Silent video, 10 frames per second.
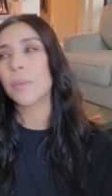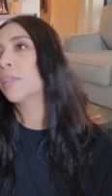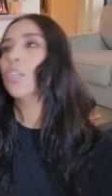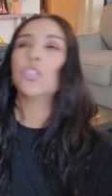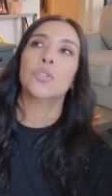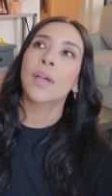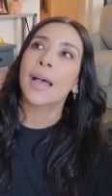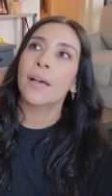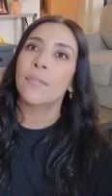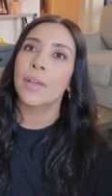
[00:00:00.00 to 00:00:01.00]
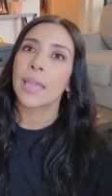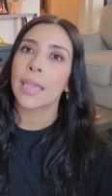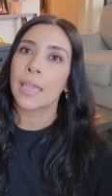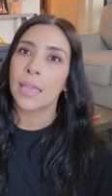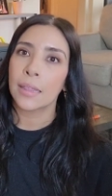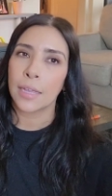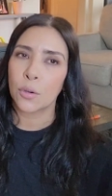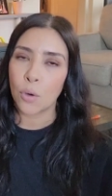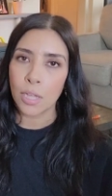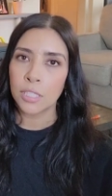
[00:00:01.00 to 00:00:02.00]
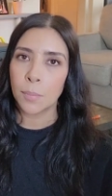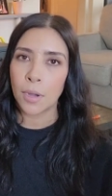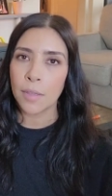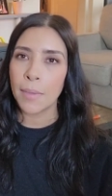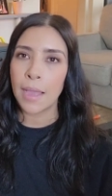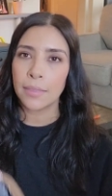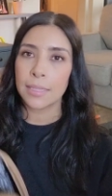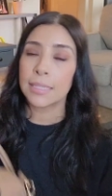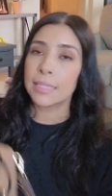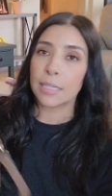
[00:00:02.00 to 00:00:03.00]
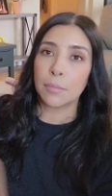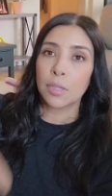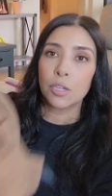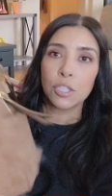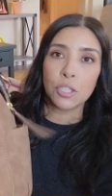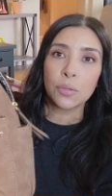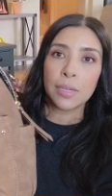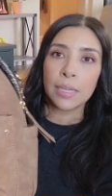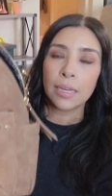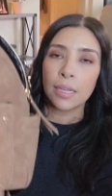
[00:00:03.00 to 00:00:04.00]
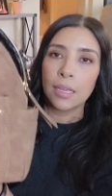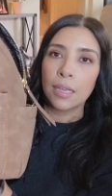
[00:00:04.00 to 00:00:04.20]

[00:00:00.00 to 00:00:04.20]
but they do have a like crossbody bag that's similar to it.